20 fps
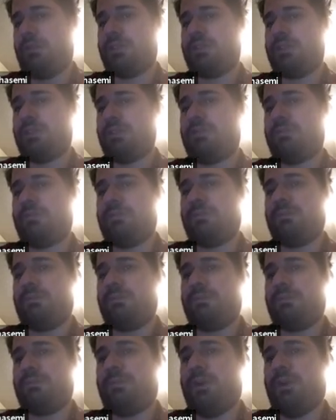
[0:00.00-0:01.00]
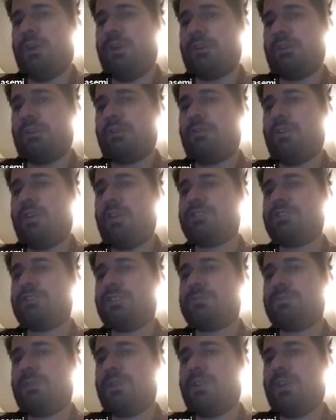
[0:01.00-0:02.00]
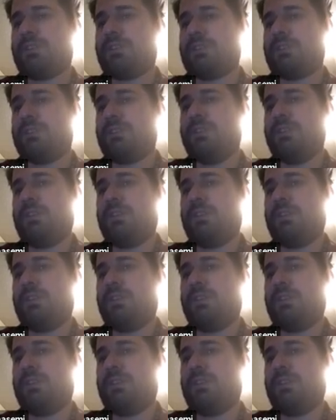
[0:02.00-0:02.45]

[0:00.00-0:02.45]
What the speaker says: this bar. So I just plot it.